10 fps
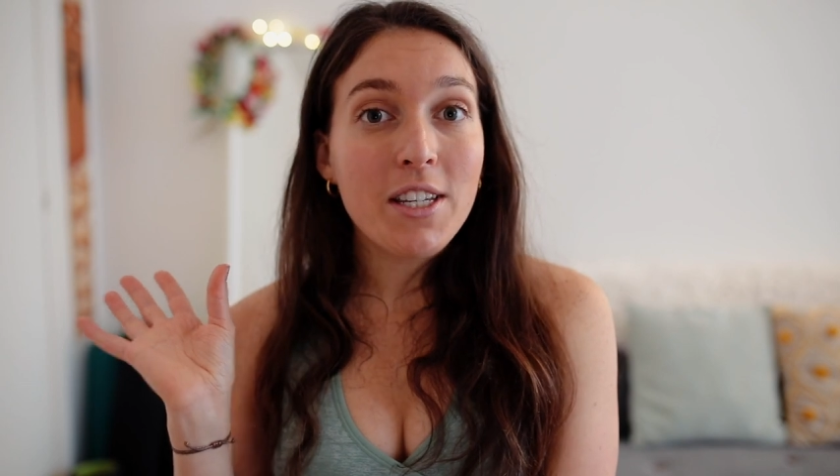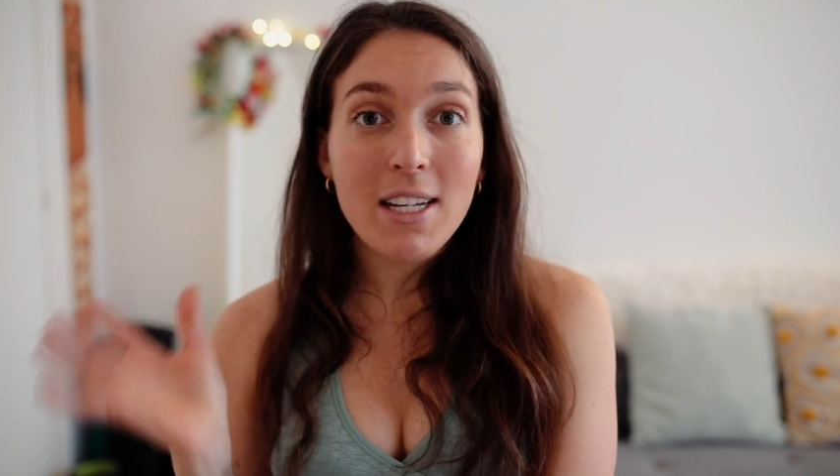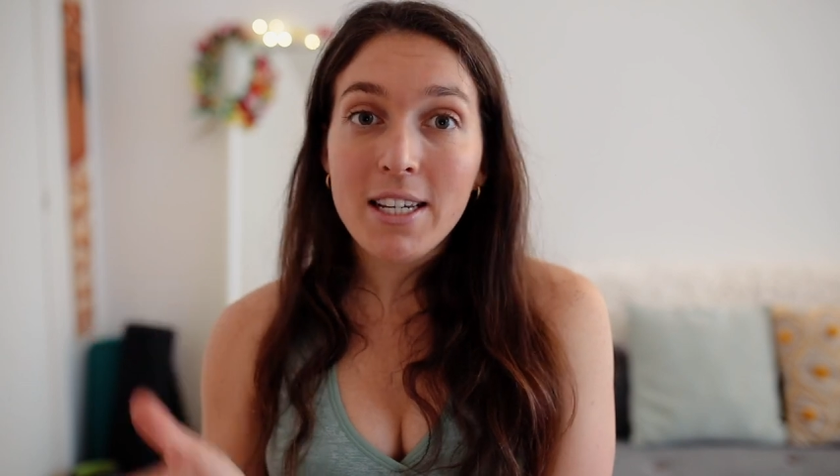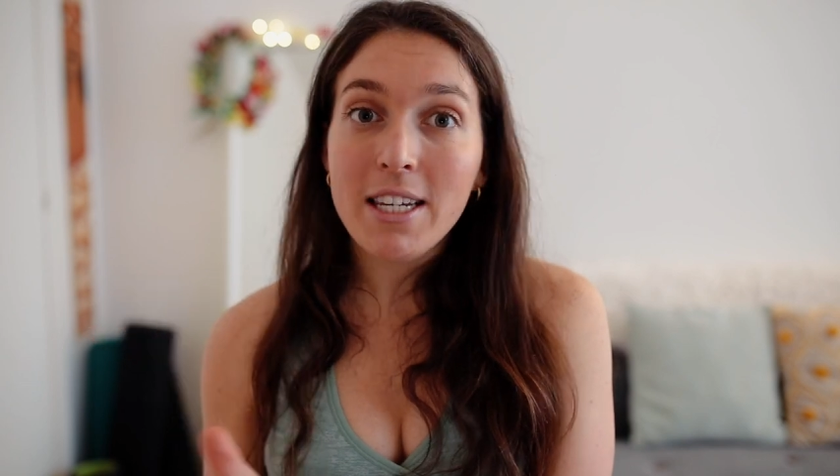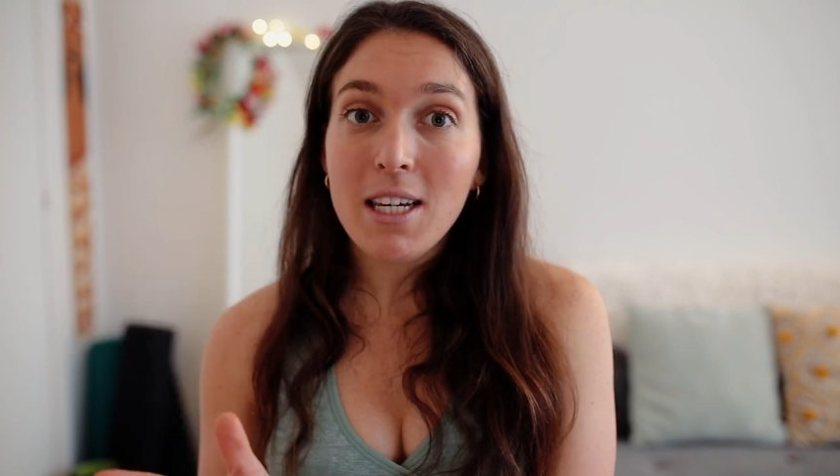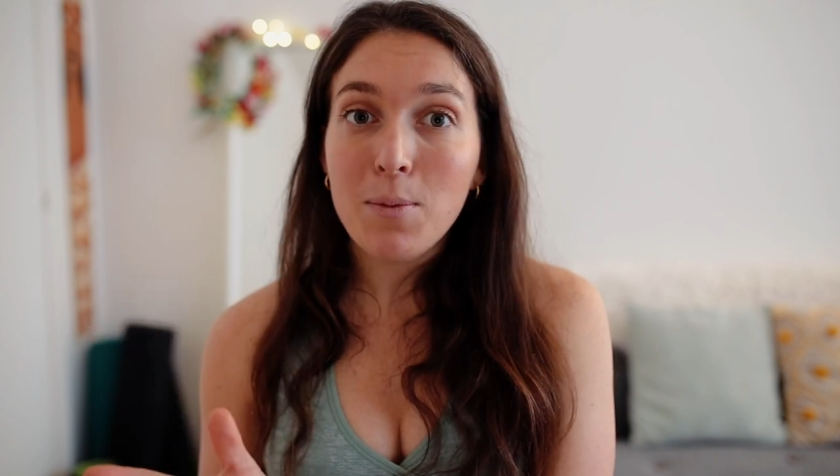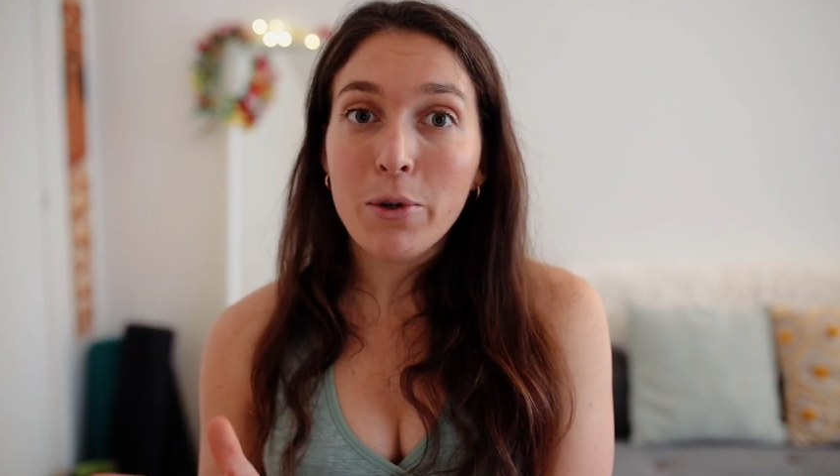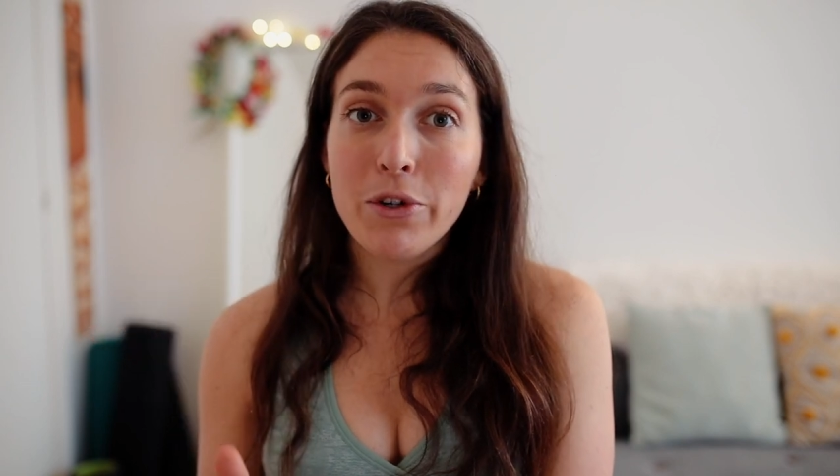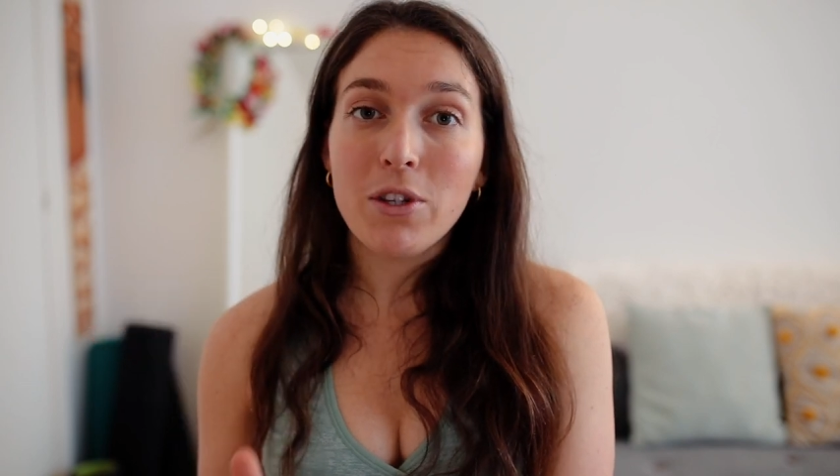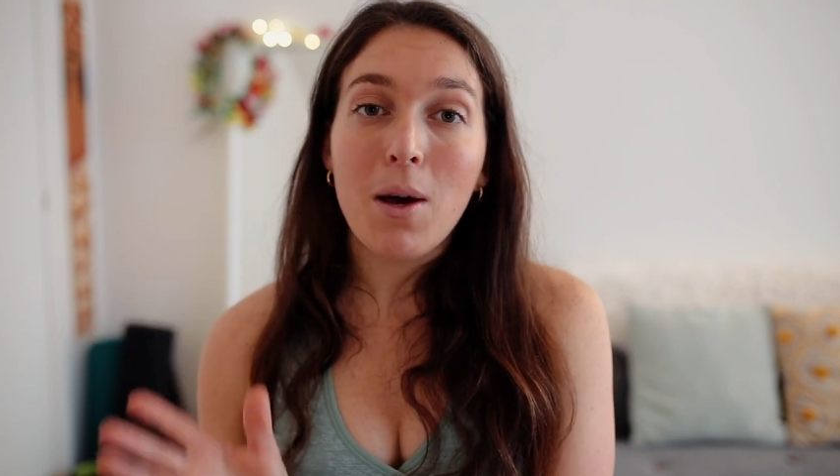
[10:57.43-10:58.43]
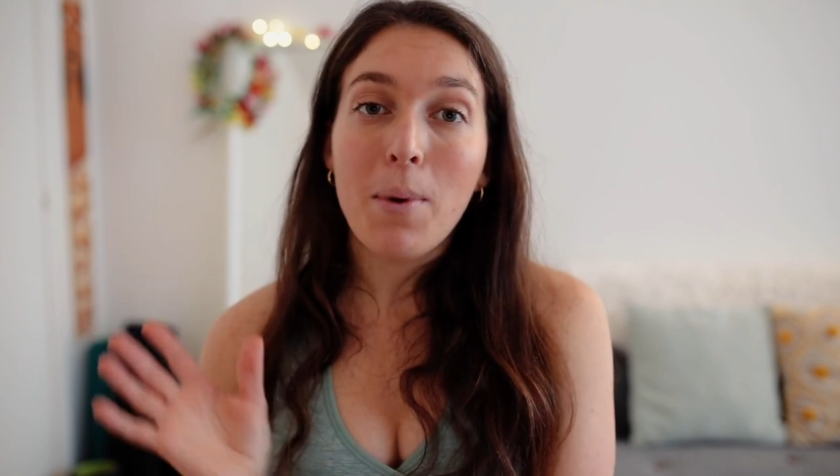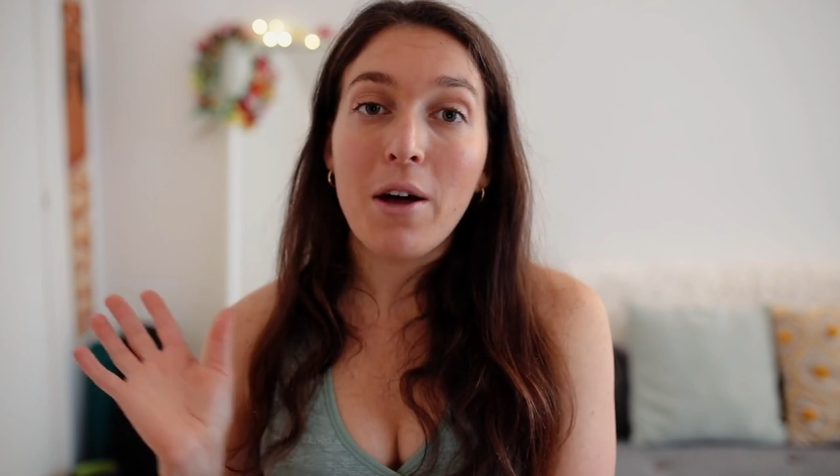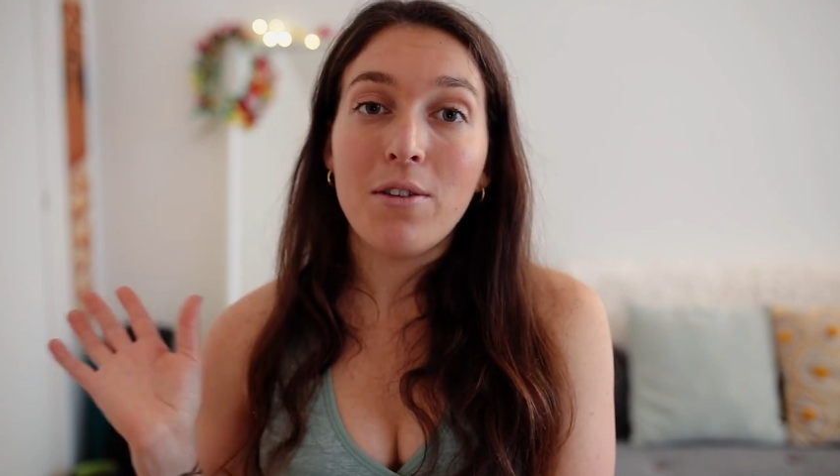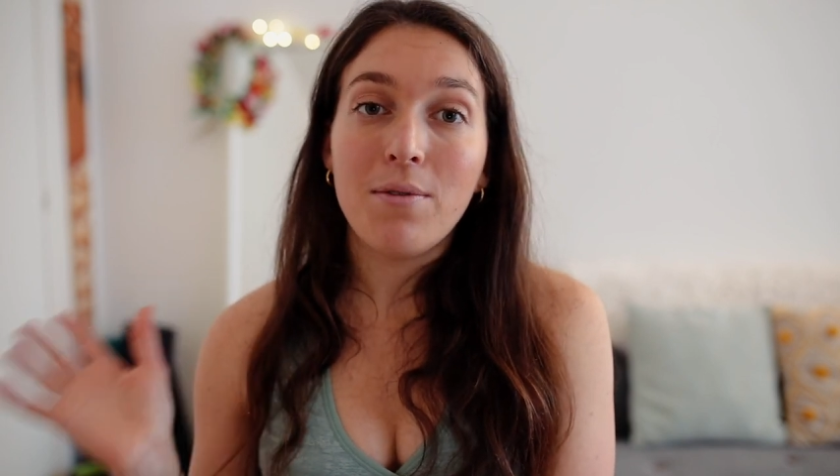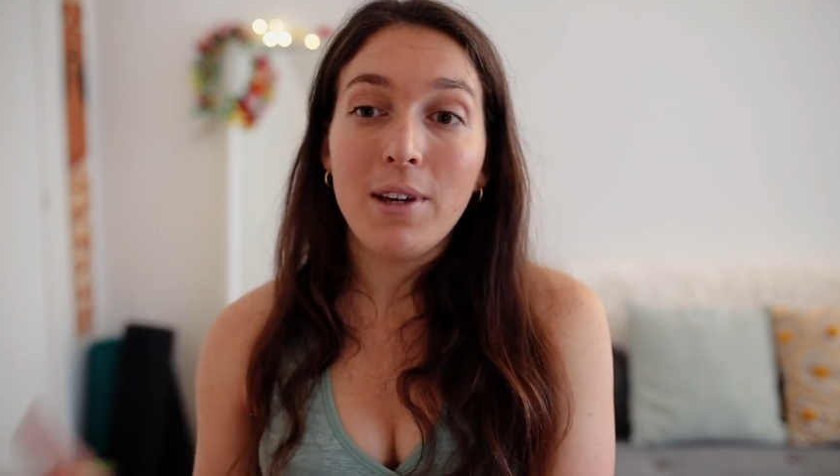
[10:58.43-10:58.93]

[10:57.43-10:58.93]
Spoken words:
60 ebooks about the